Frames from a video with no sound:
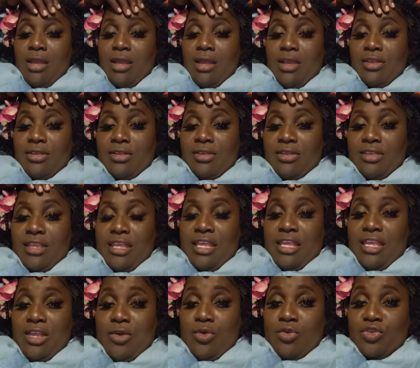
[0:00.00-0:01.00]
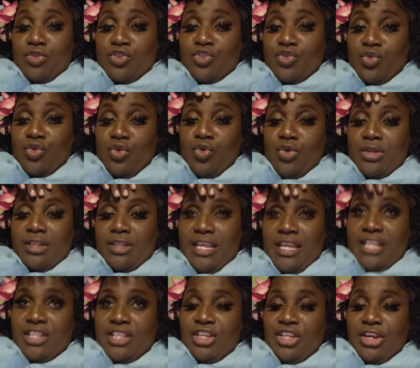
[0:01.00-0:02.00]
See you soon.
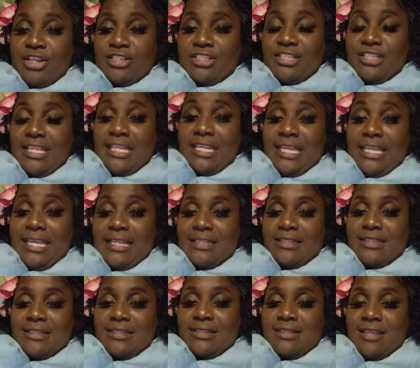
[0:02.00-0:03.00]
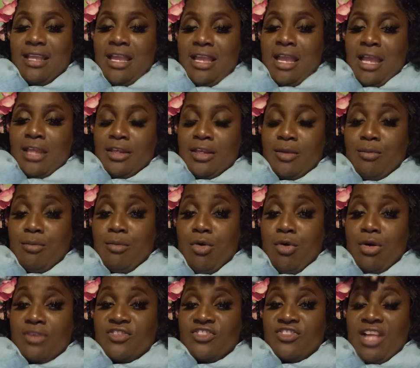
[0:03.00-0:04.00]
Get your tickets. The
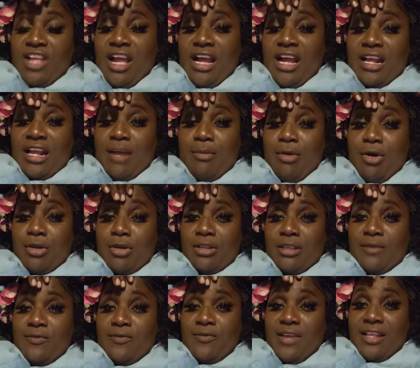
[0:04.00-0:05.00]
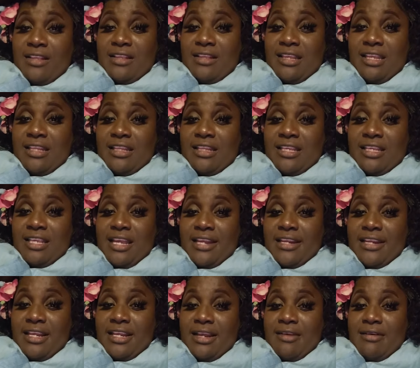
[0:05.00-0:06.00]
most talk about event in
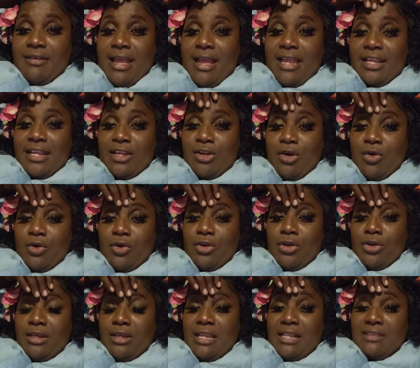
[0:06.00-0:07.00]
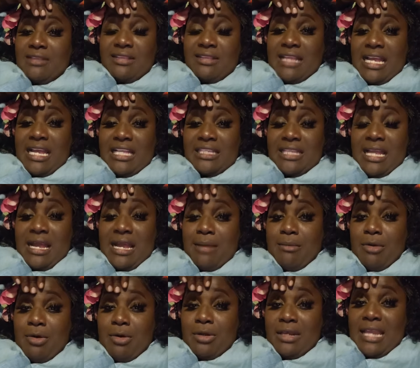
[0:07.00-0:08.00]
Canada right now. Nothing else not
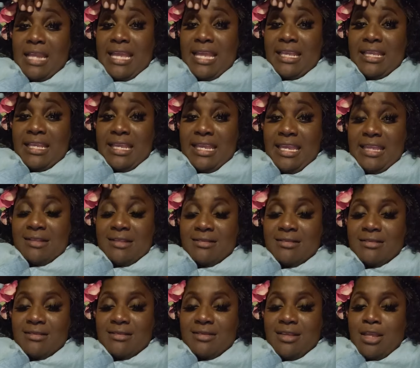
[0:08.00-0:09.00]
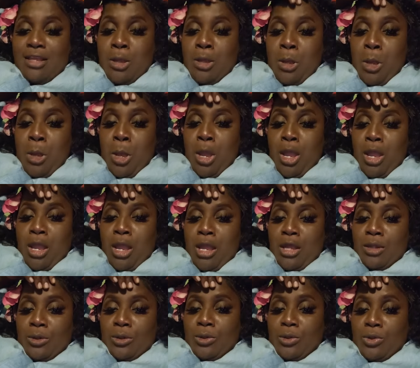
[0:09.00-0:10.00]
talk about like it.
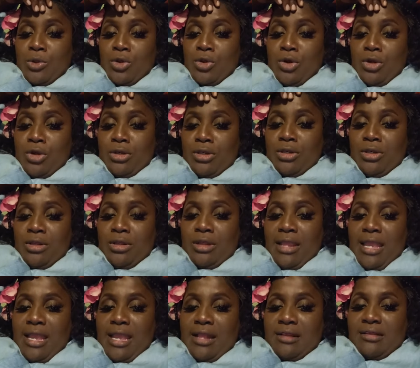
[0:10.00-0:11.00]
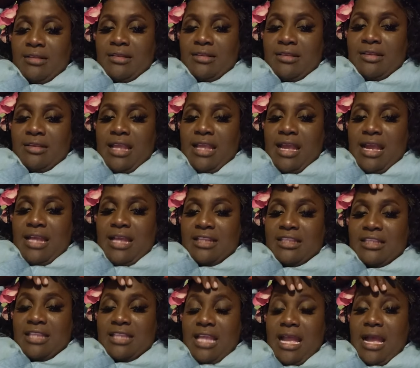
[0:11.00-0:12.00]
Nothing else
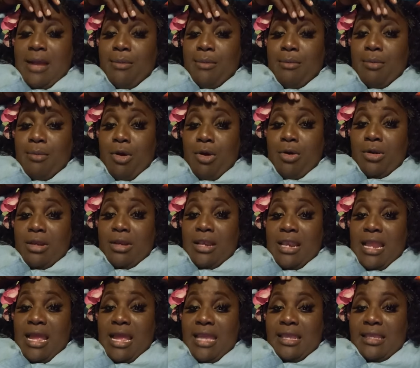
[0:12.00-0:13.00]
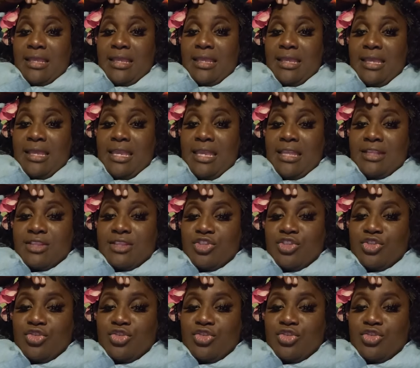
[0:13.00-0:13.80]
not talk about like it.